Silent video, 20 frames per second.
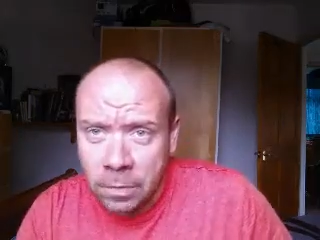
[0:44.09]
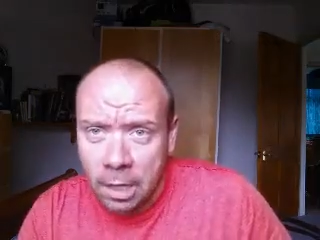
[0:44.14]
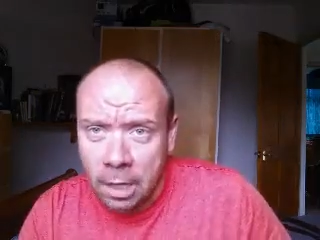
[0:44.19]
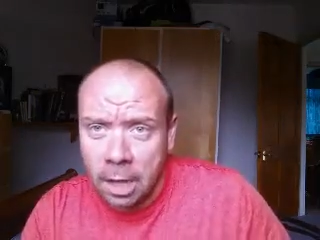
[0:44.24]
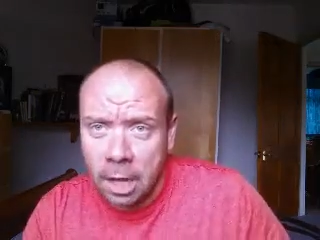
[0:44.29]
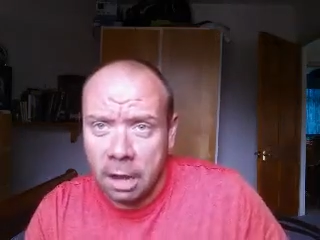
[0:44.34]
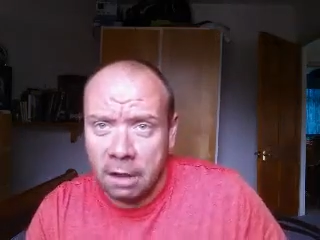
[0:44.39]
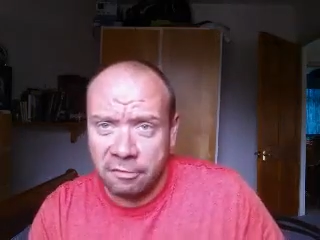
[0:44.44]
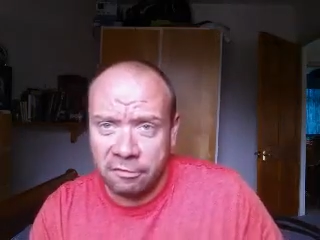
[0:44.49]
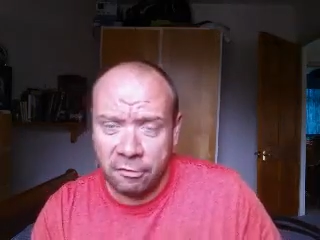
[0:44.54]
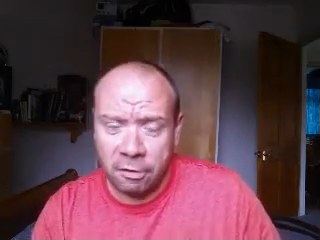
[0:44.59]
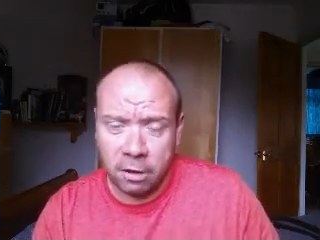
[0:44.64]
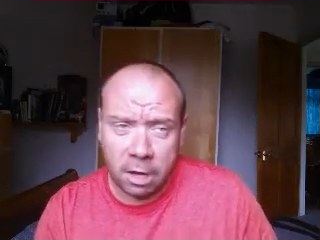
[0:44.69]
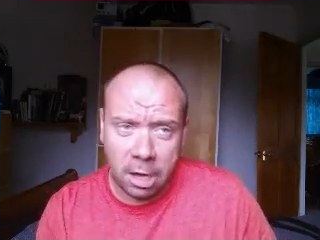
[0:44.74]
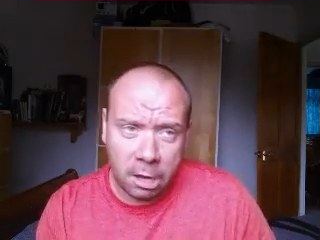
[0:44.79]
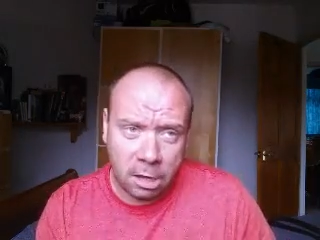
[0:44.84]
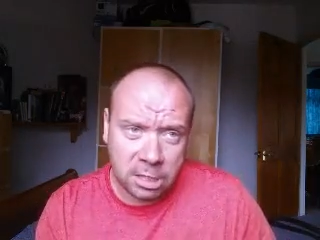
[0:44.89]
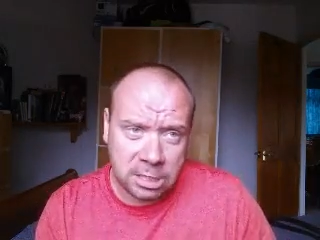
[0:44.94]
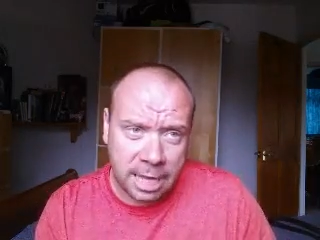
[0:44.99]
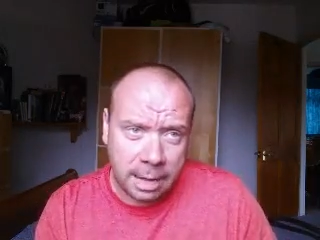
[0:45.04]
for the
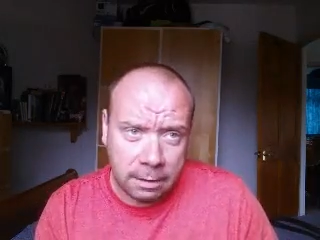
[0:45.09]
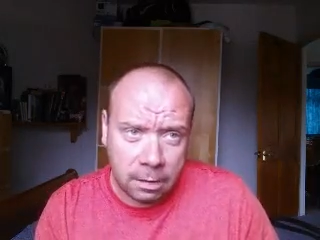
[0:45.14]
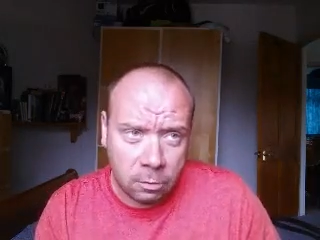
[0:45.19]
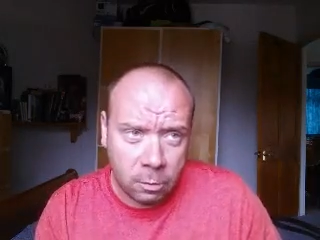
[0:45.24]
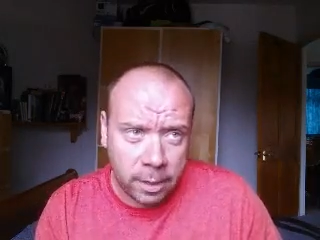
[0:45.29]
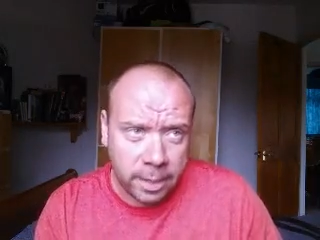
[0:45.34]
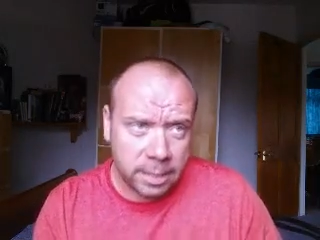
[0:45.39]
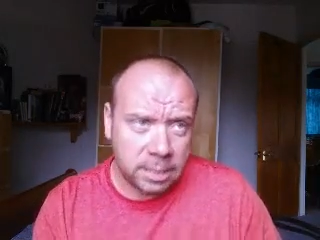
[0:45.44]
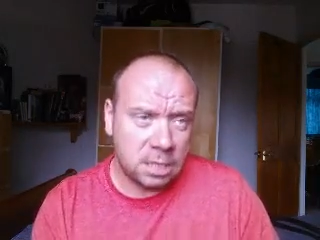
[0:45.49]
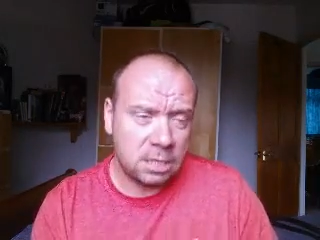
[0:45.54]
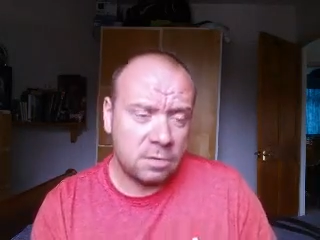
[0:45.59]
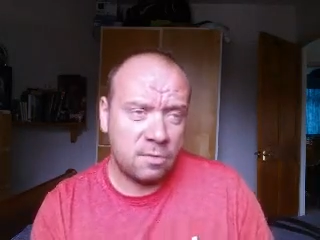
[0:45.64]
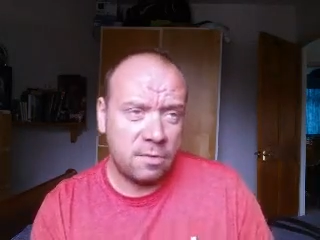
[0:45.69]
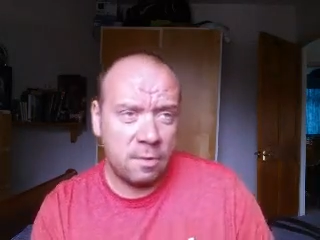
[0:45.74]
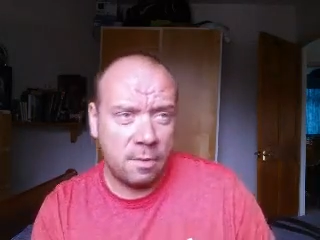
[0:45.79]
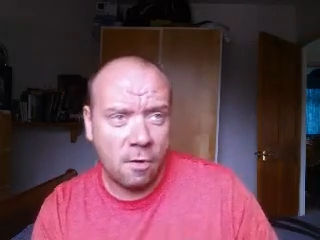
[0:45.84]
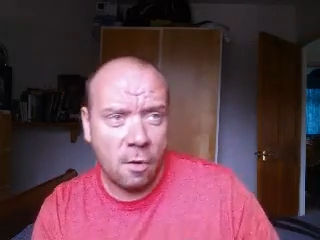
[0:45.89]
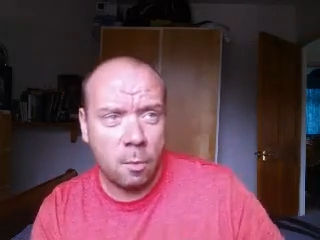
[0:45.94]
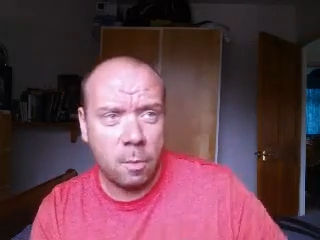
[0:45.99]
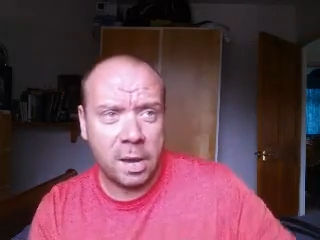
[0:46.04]
last couple of weeks because
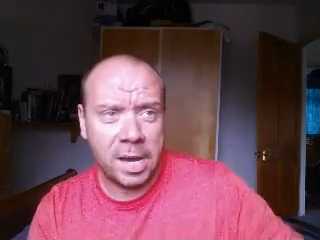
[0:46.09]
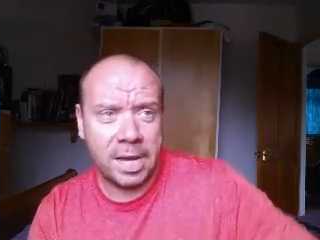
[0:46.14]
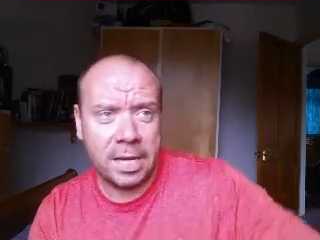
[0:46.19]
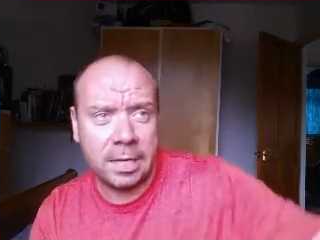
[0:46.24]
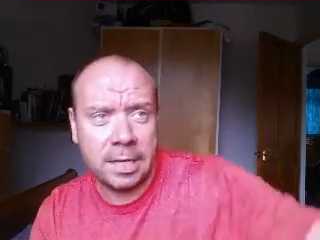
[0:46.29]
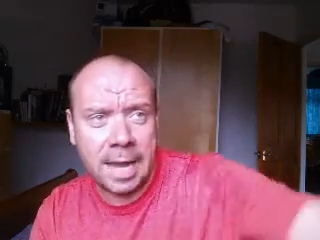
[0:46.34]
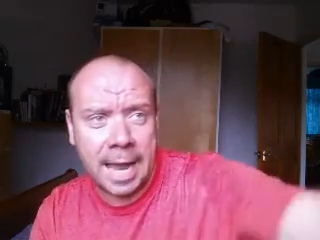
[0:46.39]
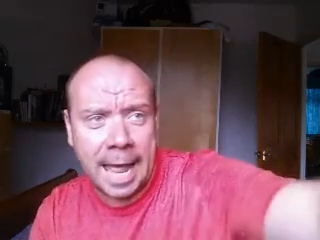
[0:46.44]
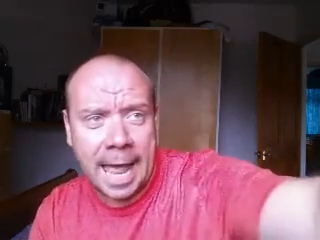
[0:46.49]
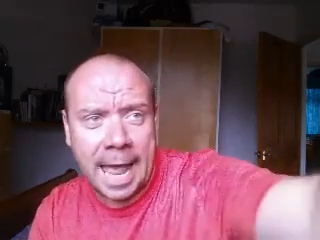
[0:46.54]
we've all been